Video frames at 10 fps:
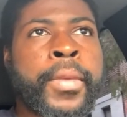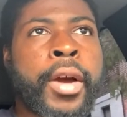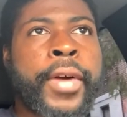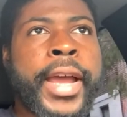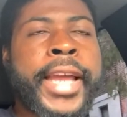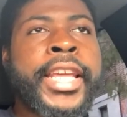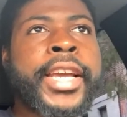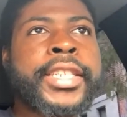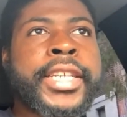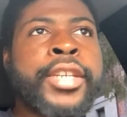all right. And he
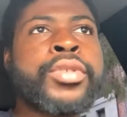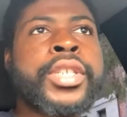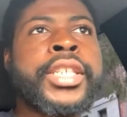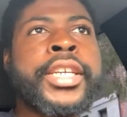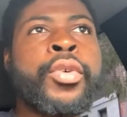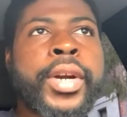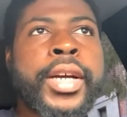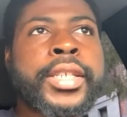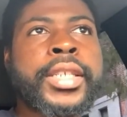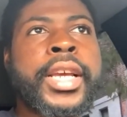continues to deal with
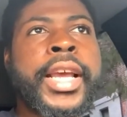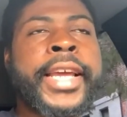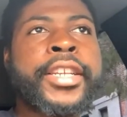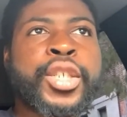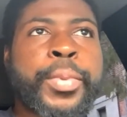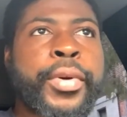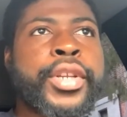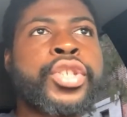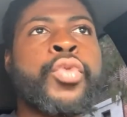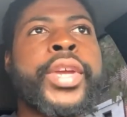us in the
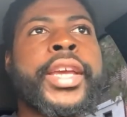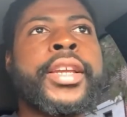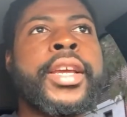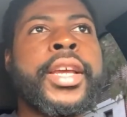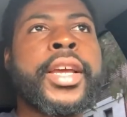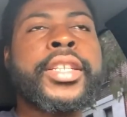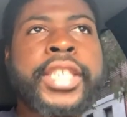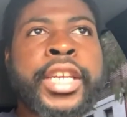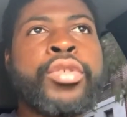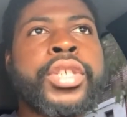spirit so we can
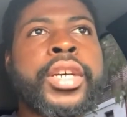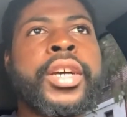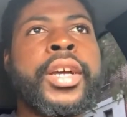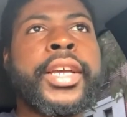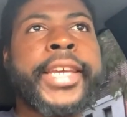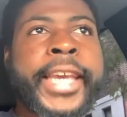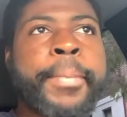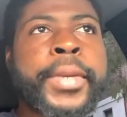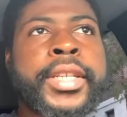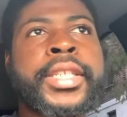continue to
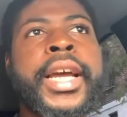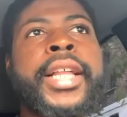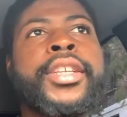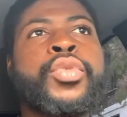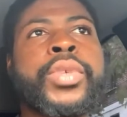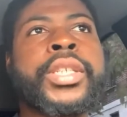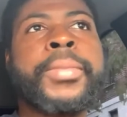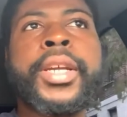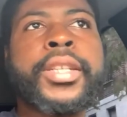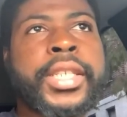keep this knowledge, wisdom,
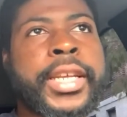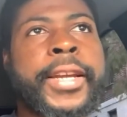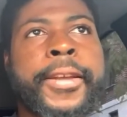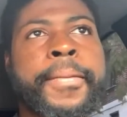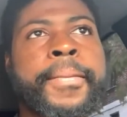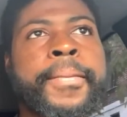and understanding.